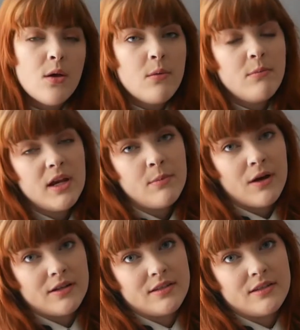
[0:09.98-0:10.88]
Many
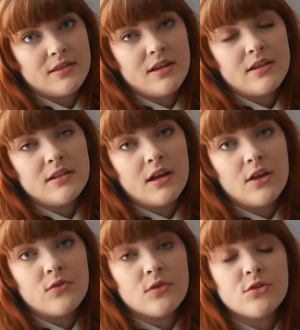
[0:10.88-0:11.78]
bodices in the
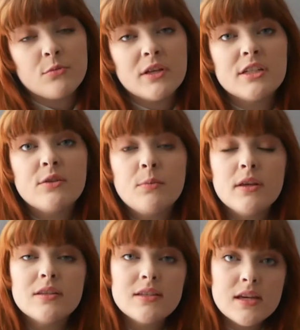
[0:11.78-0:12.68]
1800s are meant to
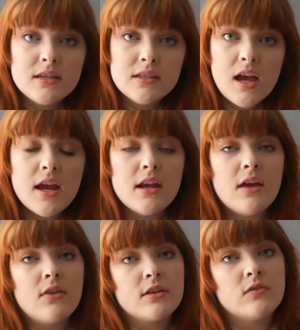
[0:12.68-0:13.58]
be skin tight
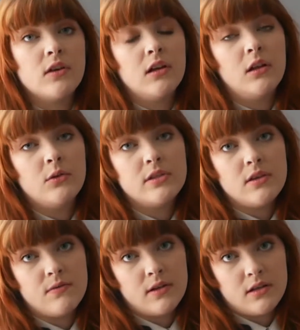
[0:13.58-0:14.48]
and thus very
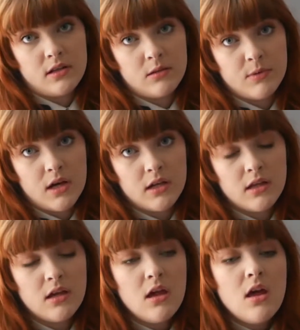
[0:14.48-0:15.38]
closely fitted to the
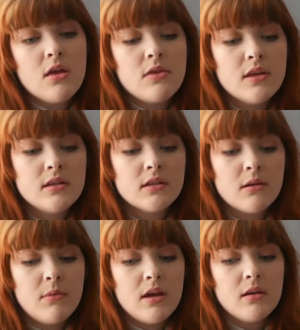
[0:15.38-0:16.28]
body. This
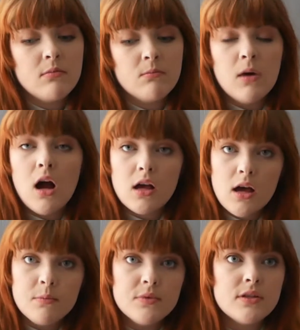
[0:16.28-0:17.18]
can make
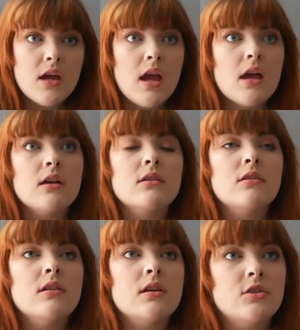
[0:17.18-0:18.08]
mock-ups and
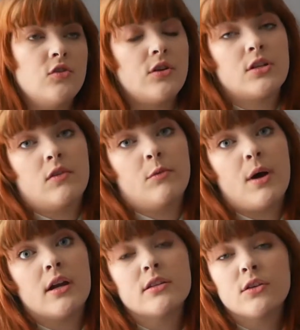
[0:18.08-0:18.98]
the construction of a
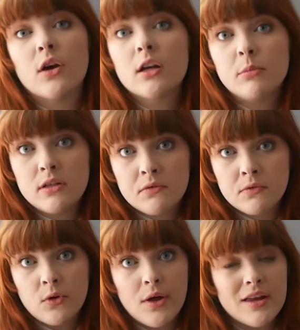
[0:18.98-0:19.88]
bodice incredibly
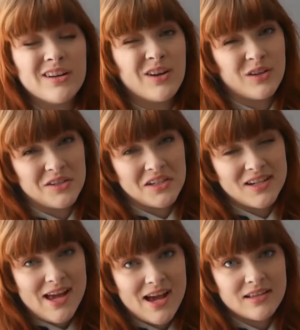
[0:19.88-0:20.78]
difficult and a daunting
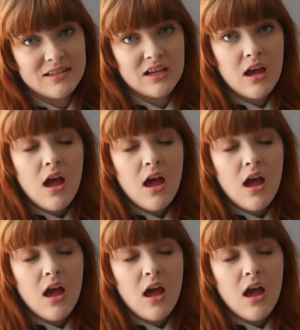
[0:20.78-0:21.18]
task.